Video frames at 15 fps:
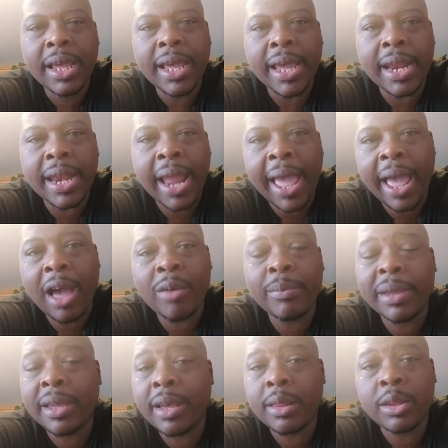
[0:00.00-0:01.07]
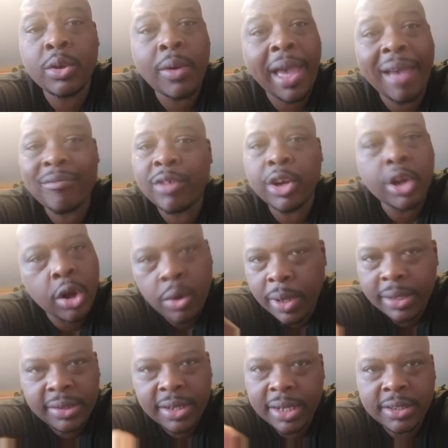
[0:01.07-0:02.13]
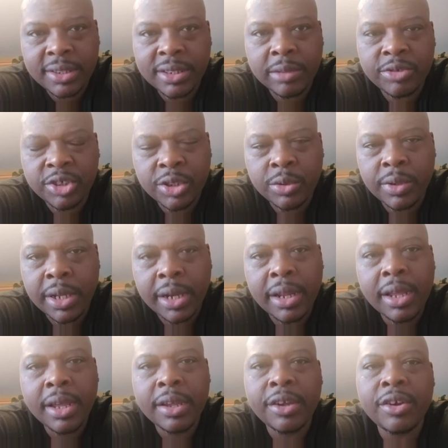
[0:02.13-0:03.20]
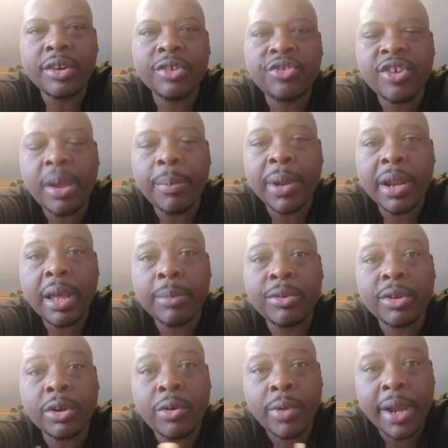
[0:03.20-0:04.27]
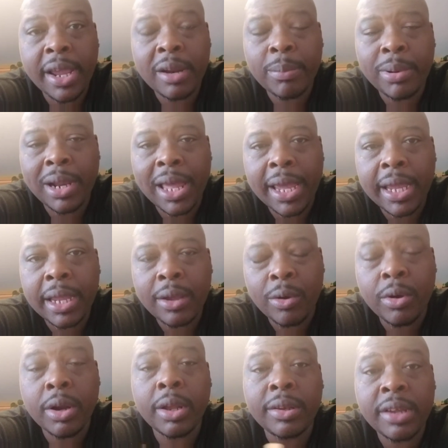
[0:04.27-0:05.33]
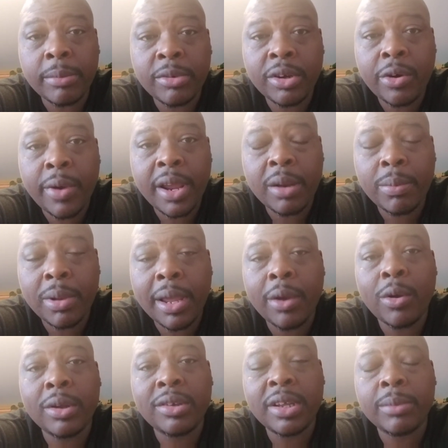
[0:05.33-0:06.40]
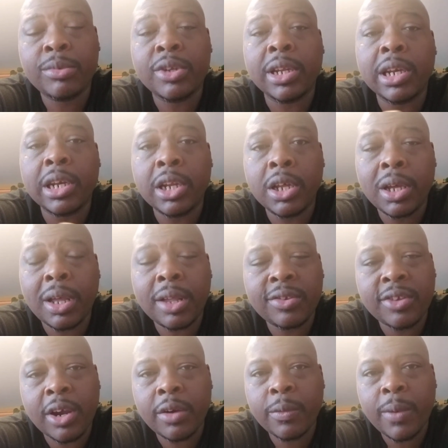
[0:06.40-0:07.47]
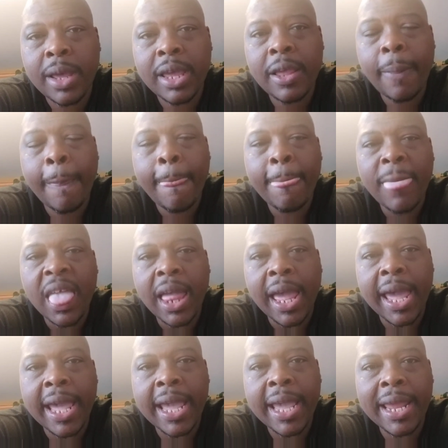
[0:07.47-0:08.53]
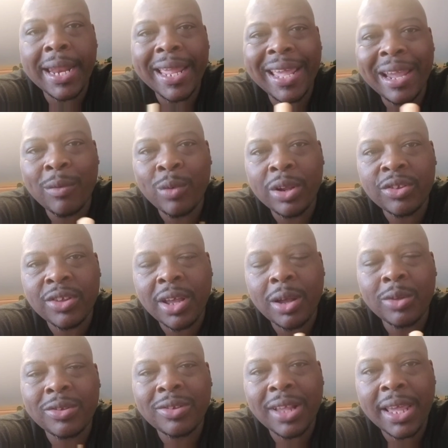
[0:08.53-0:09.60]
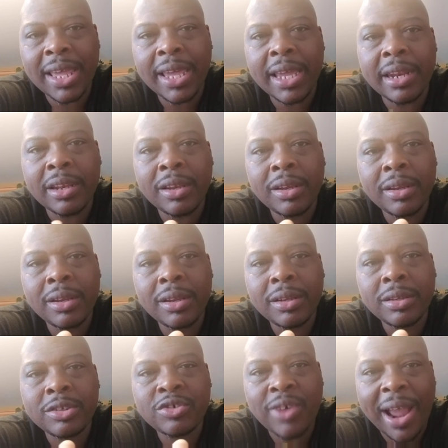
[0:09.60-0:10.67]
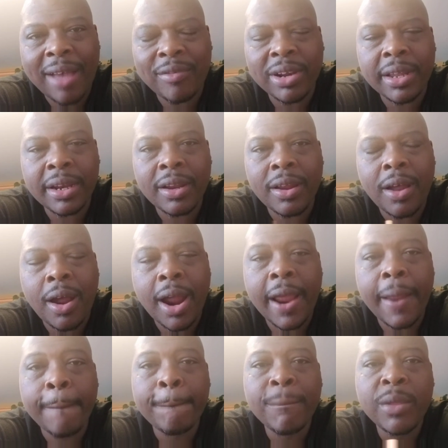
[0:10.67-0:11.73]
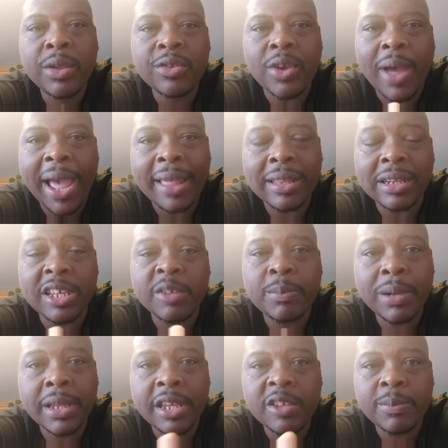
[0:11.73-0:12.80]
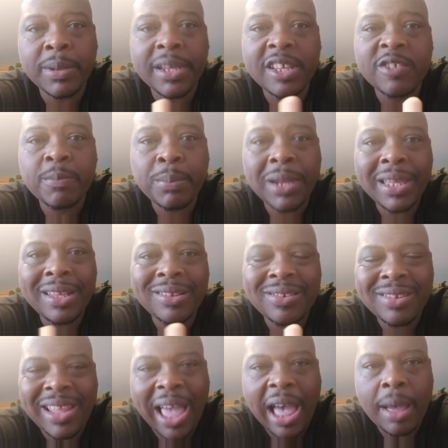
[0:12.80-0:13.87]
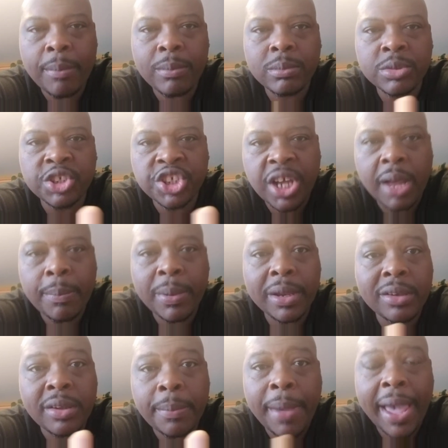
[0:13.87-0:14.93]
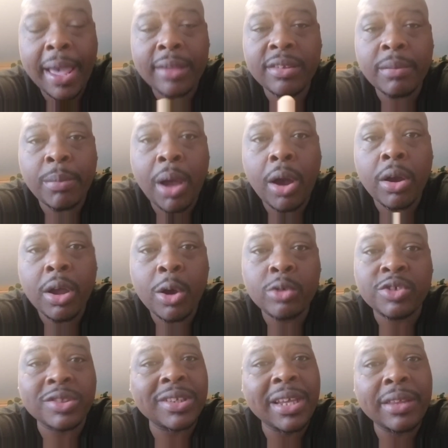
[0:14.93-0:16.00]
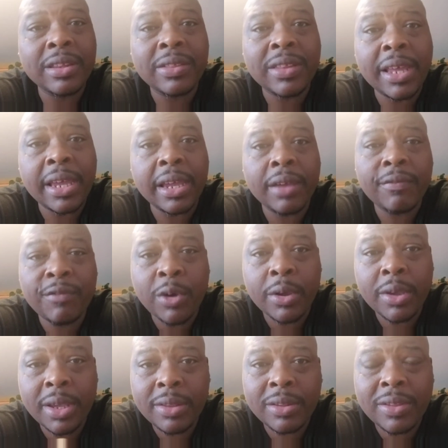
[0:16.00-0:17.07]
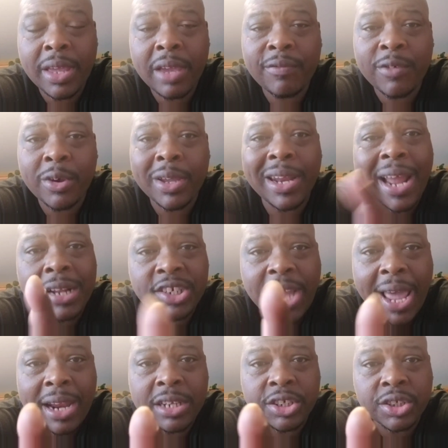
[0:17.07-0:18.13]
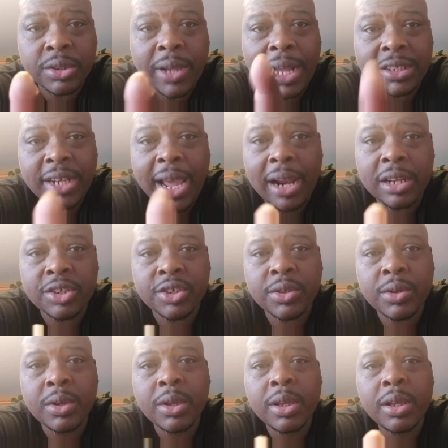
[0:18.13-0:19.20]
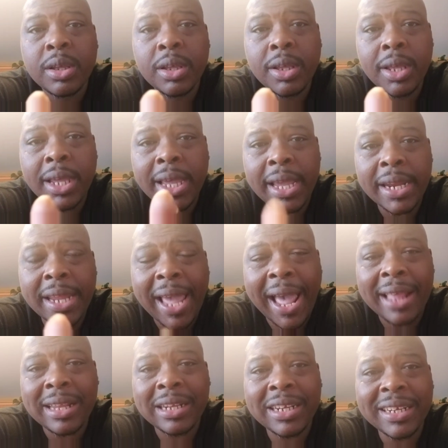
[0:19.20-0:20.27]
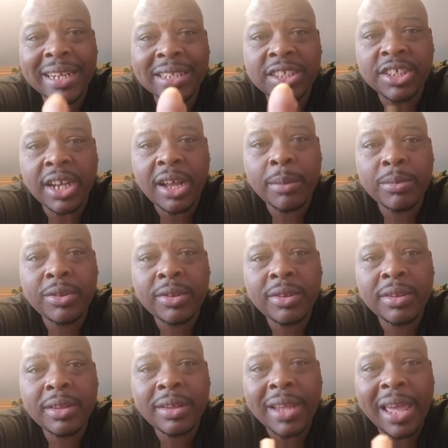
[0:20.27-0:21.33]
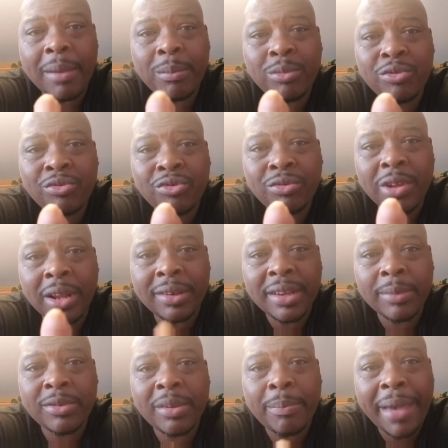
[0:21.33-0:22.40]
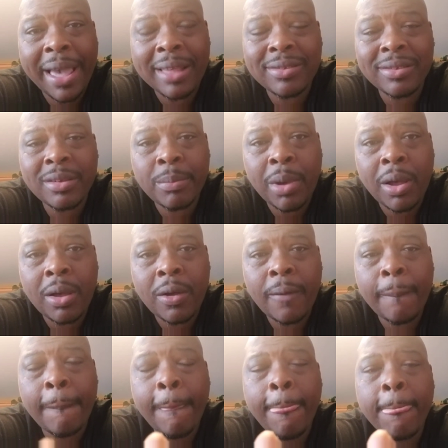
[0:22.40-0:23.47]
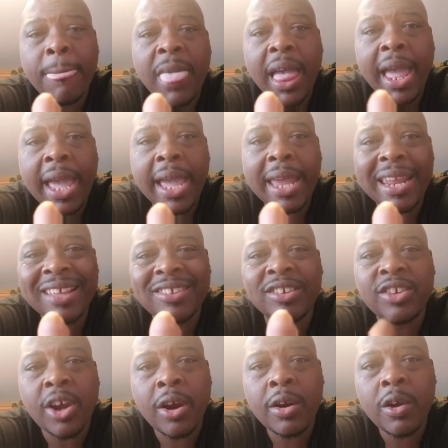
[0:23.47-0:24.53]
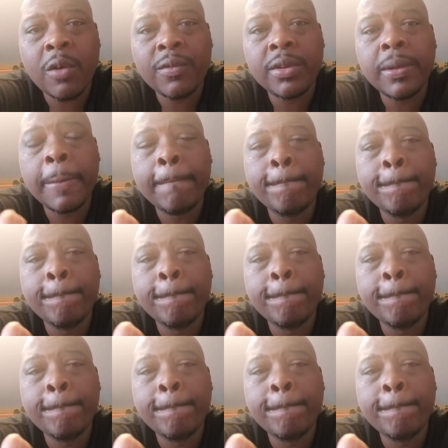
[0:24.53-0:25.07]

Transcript: And now, because you have no intentions of shooting it, you're just jumping up to create a play, or attempt to create a play, or attempt to look a certain way, and it results in traveling. All right, so athletes, please stop jumping to pass the ball. Coaches, here's the thing for you, and I challenge you. Any athlete that jumps and attempts to pass the ball and it's a turnover,